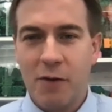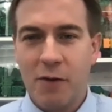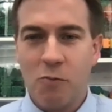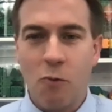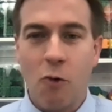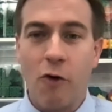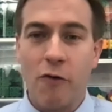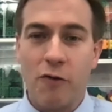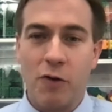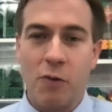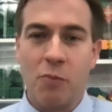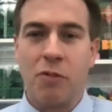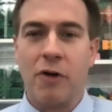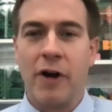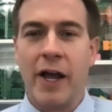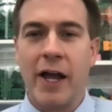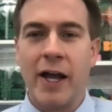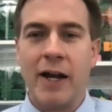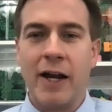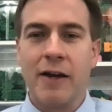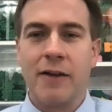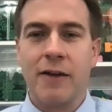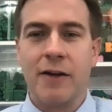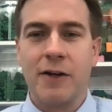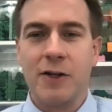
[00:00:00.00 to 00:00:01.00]
more of the
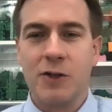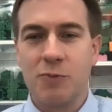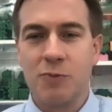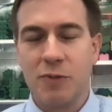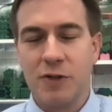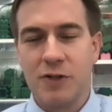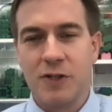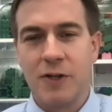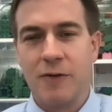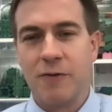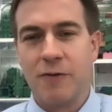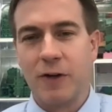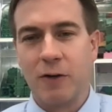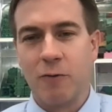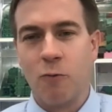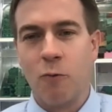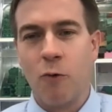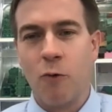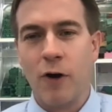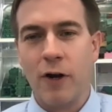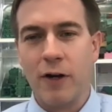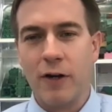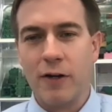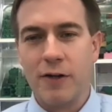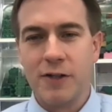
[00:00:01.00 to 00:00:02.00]
brand than a specific
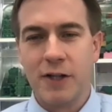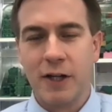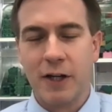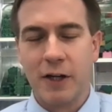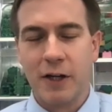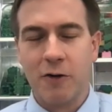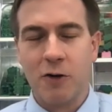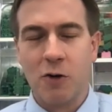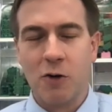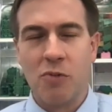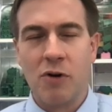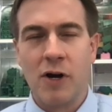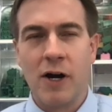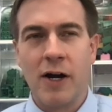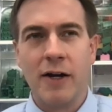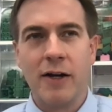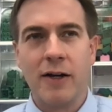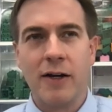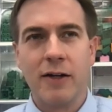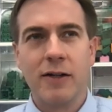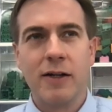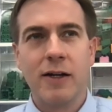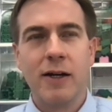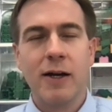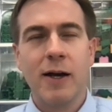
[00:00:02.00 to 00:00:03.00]
one singular
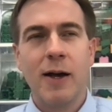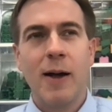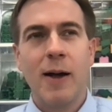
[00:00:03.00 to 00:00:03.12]
product.